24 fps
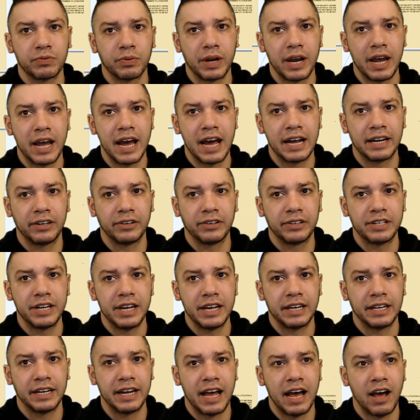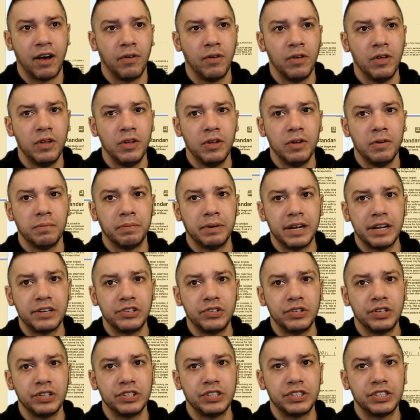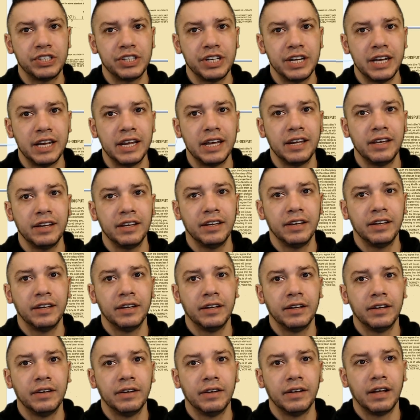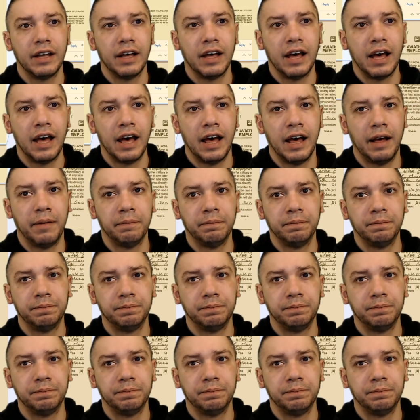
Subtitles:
added or taken out. But as you can see, one